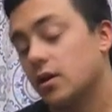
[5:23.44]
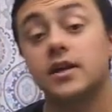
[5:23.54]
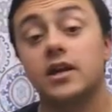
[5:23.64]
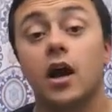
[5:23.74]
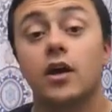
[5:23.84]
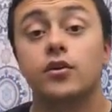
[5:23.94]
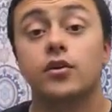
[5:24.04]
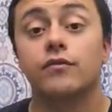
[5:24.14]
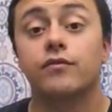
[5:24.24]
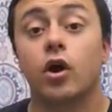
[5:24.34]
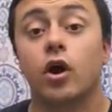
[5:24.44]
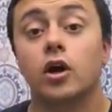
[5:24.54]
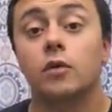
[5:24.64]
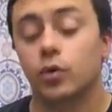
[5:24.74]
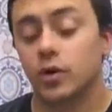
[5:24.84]
The Other
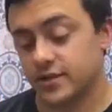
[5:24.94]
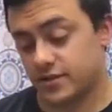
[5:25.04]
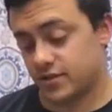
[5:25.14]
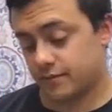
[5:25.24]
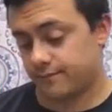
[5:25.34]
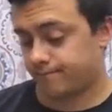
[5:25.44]
Frog Prince.